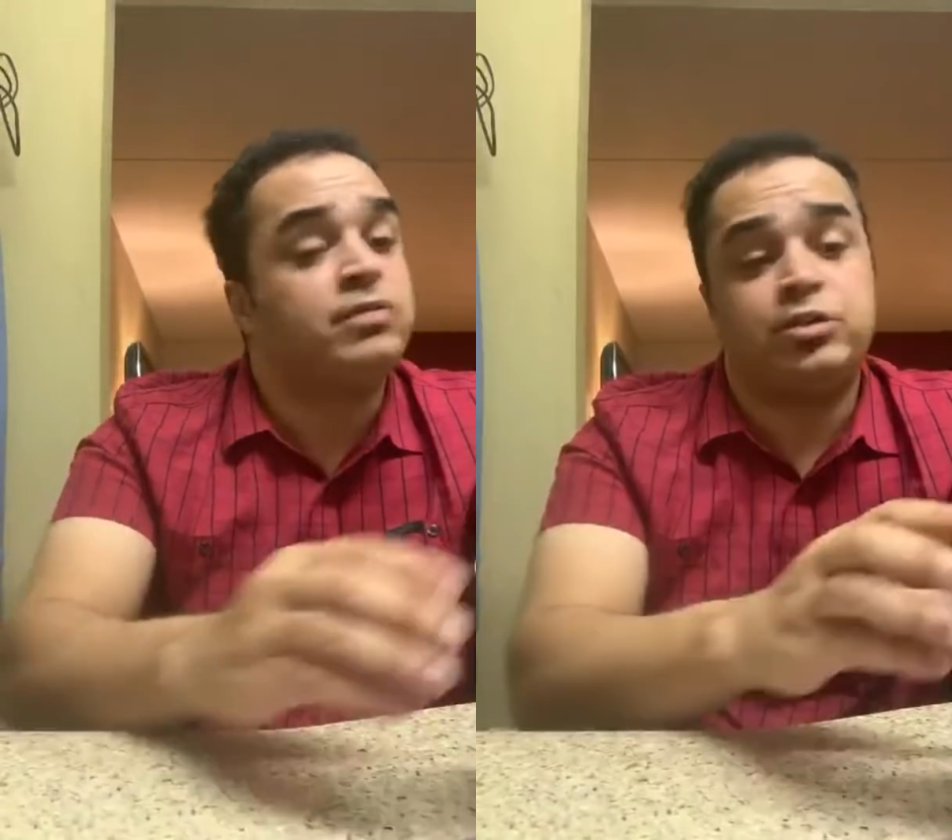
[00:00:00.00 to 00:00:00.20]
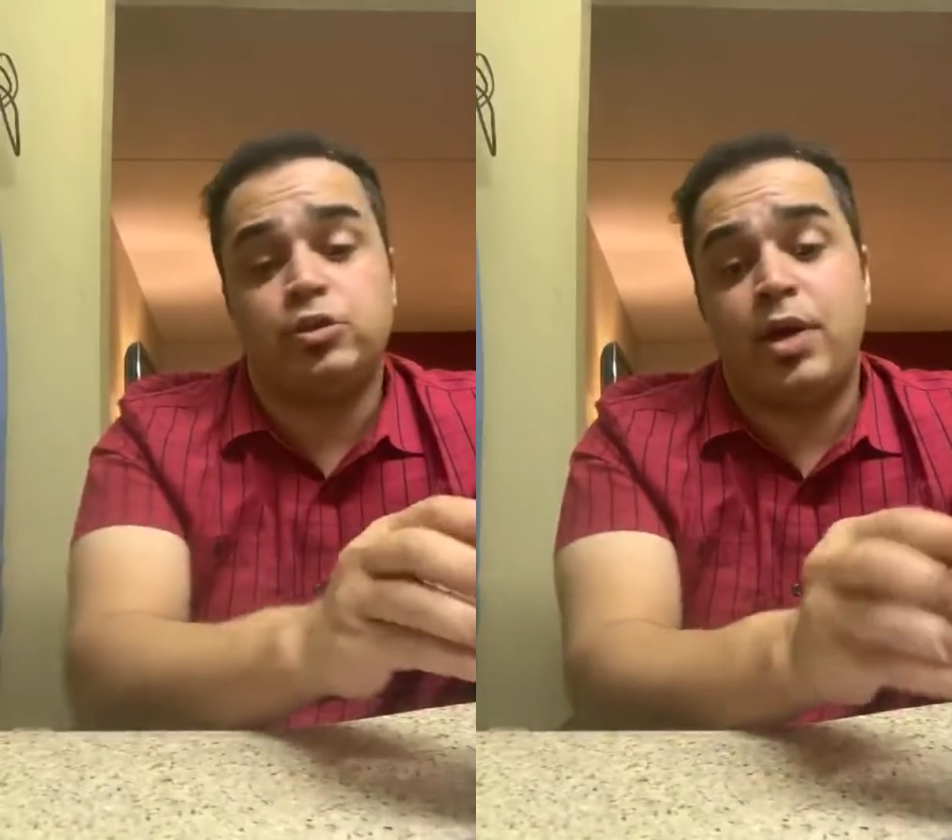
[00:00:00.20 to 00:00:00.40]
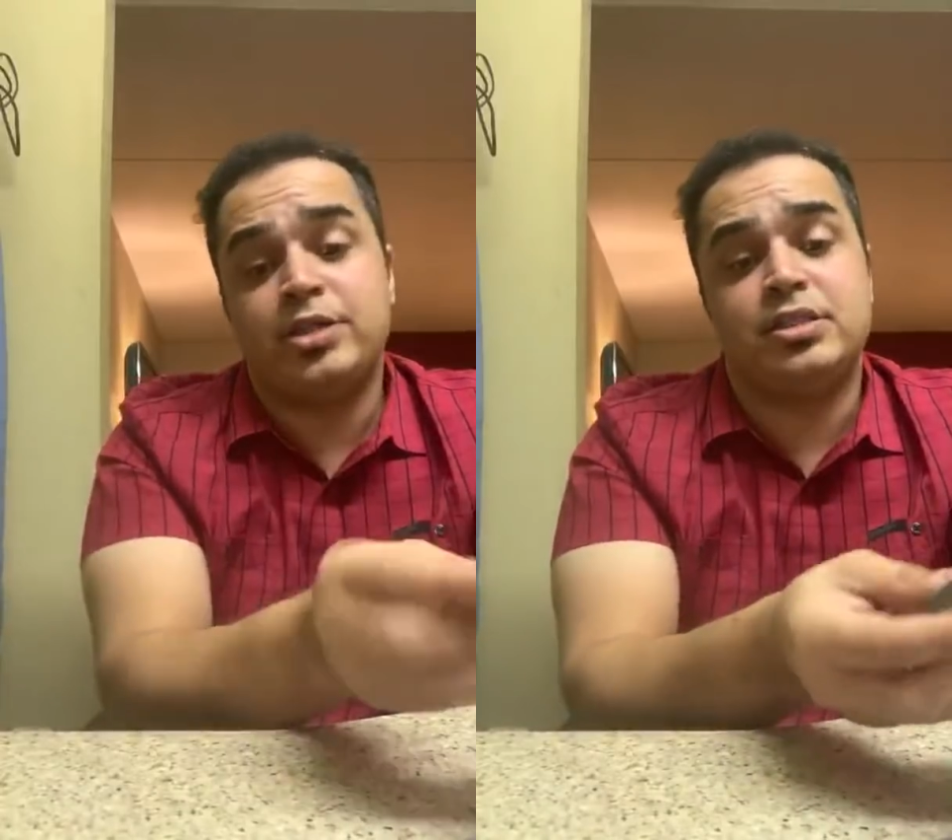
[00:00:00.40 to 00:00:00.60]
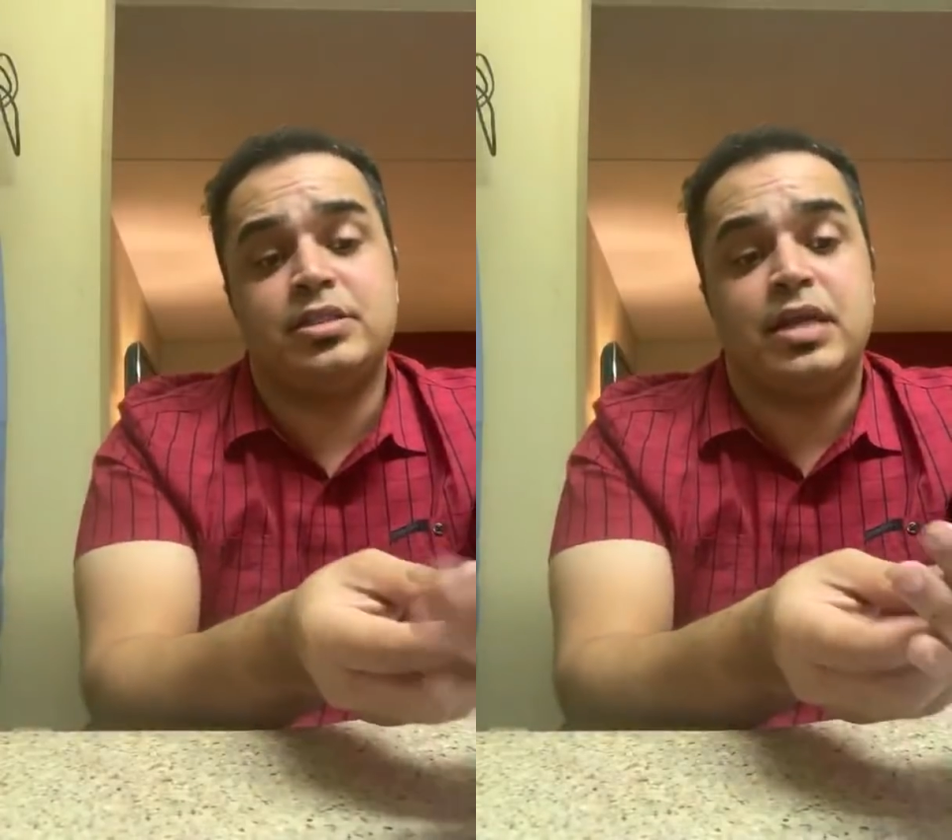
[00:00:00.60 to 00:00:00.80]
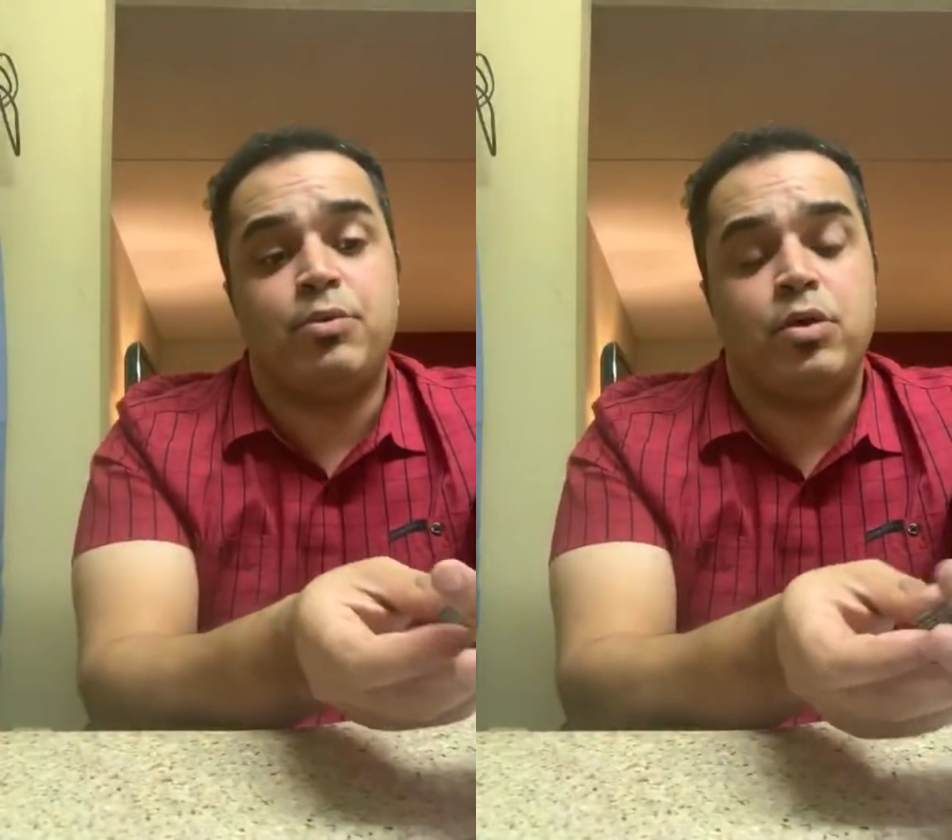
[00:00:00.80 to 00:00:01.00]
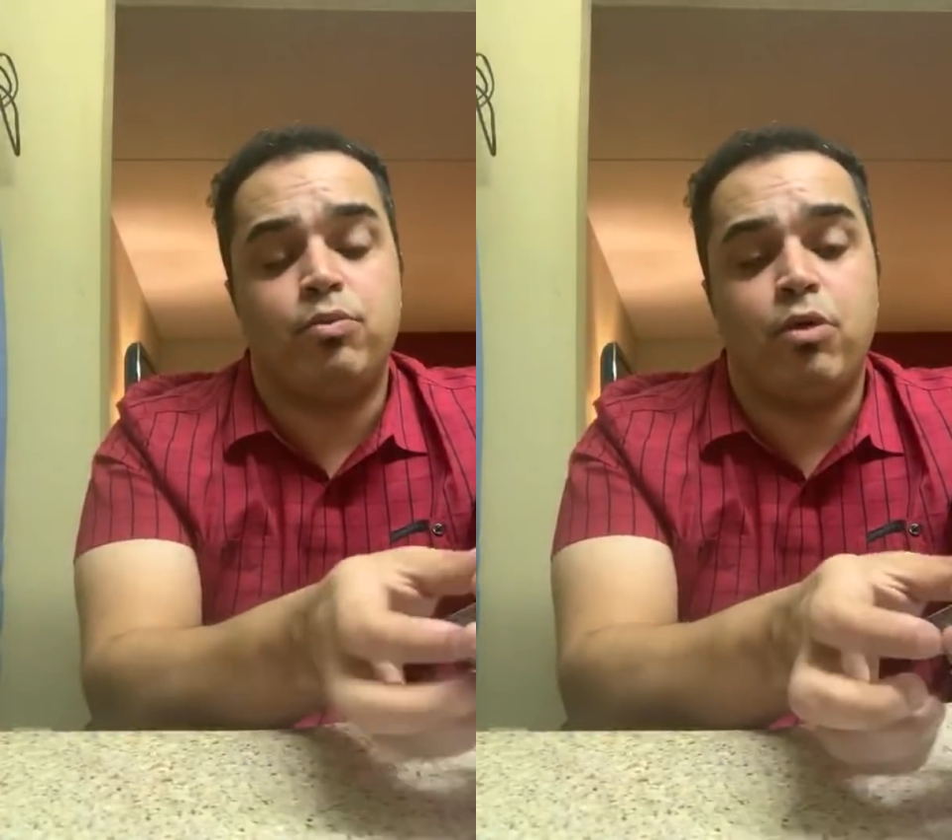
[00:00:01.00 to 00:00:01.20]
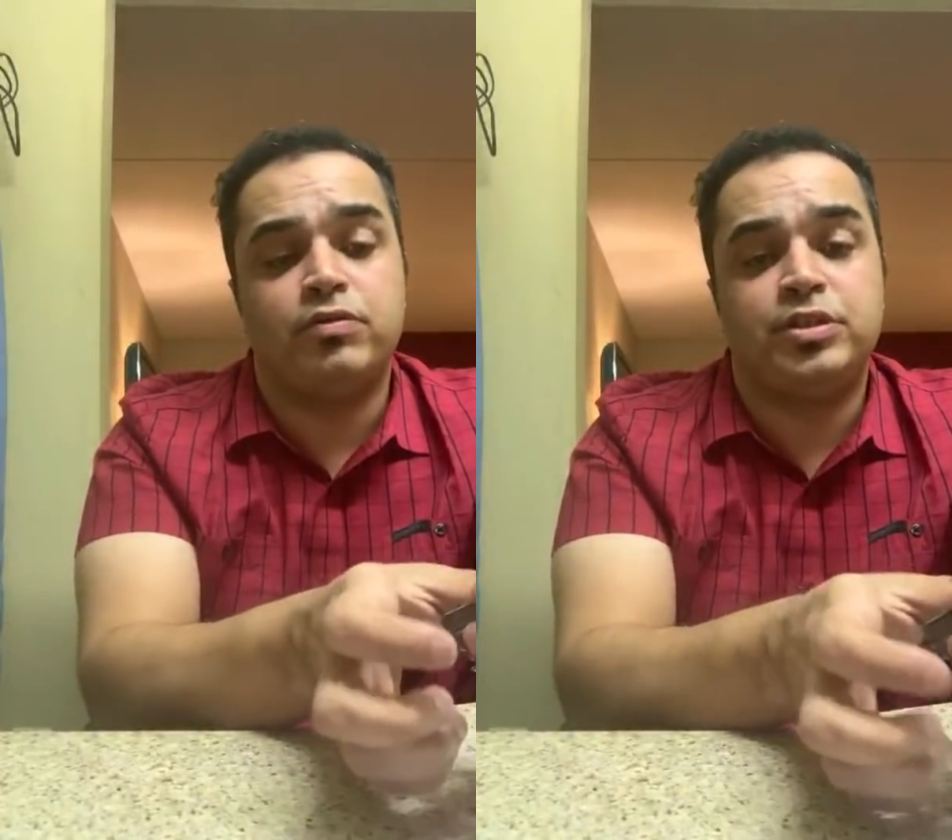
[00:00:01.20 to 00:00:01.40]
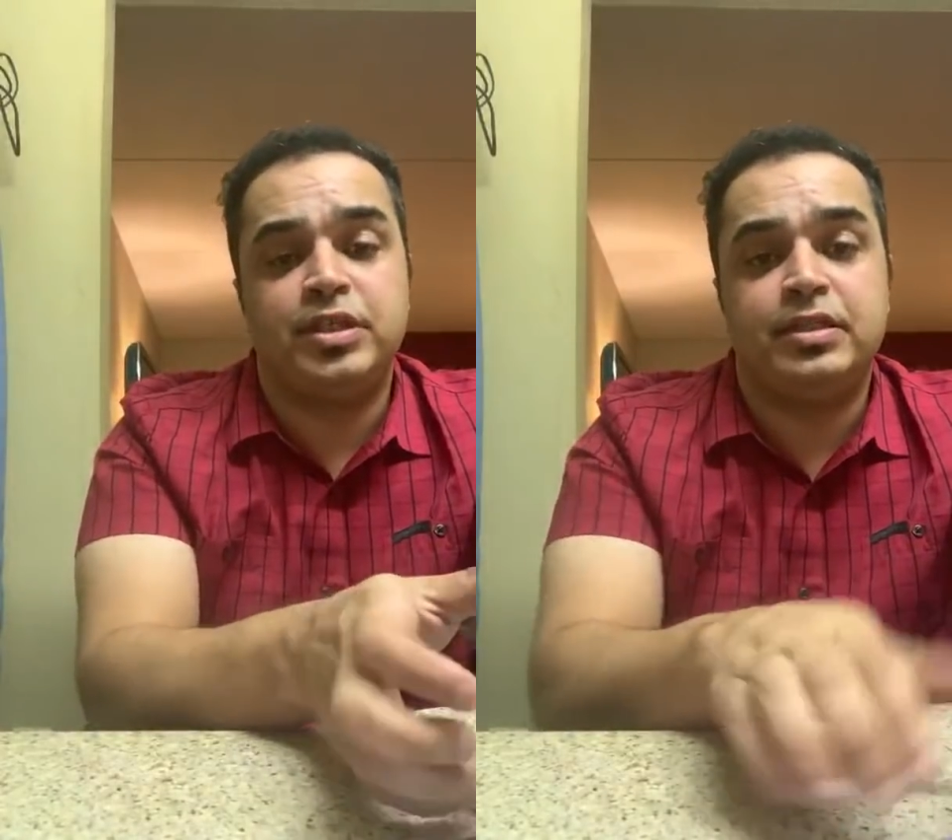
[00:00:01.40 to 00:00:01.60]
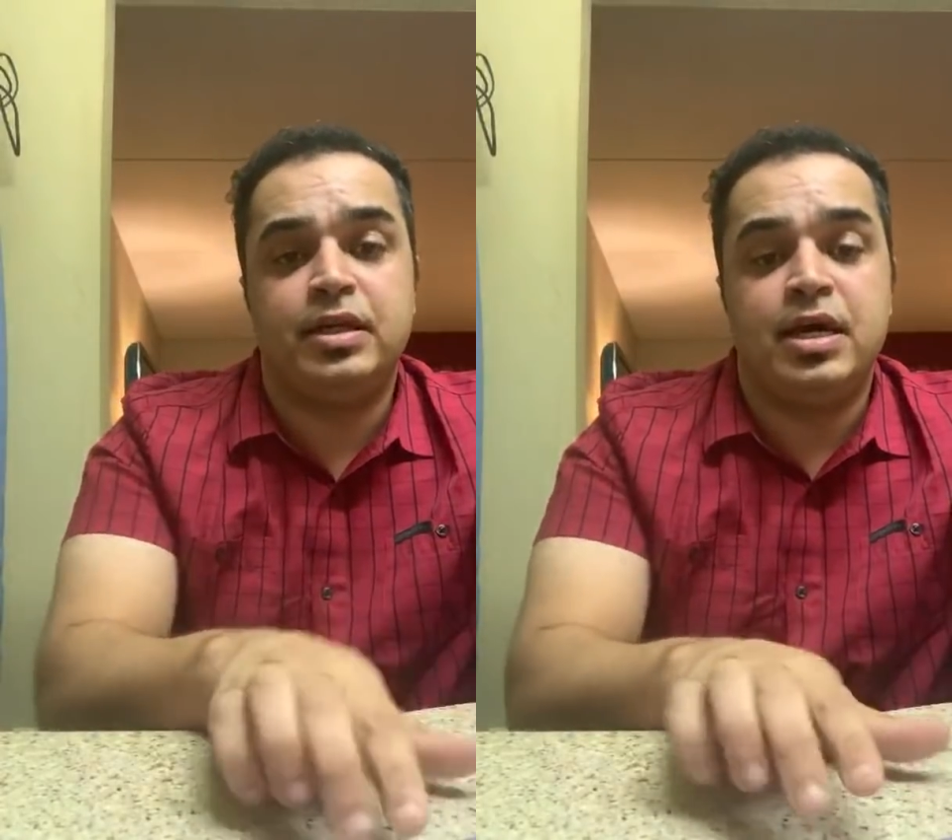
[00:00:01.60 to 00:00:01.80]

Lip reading: situations that wasn't worth shit.